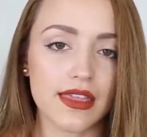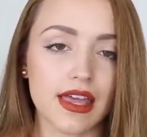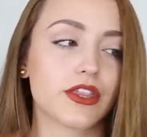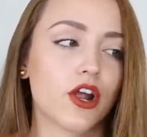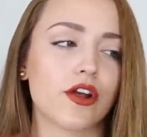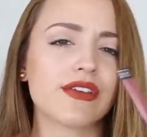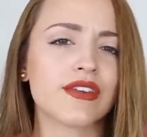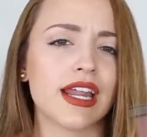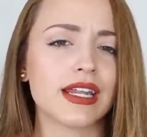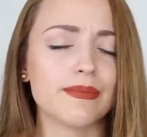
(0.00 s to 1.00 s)
that there are
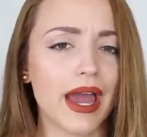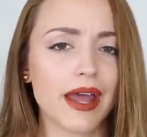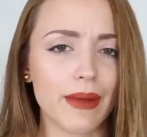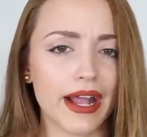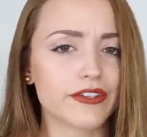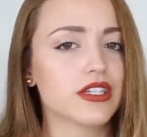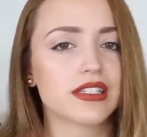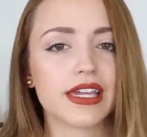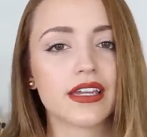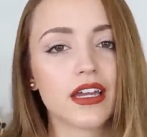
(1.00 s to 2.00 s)
even any bad
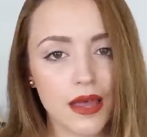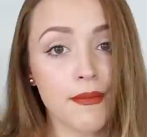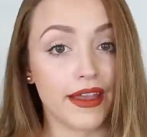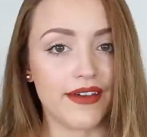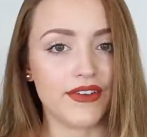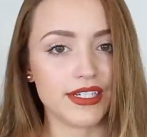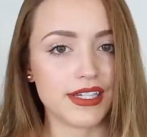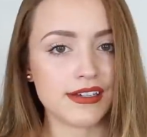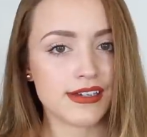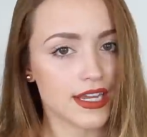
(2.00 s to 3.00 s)
batches. Like, come on, Kat Von
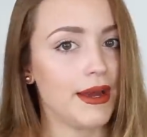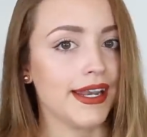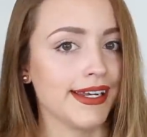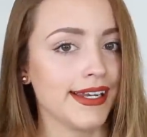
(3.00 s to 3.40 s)
D, come on.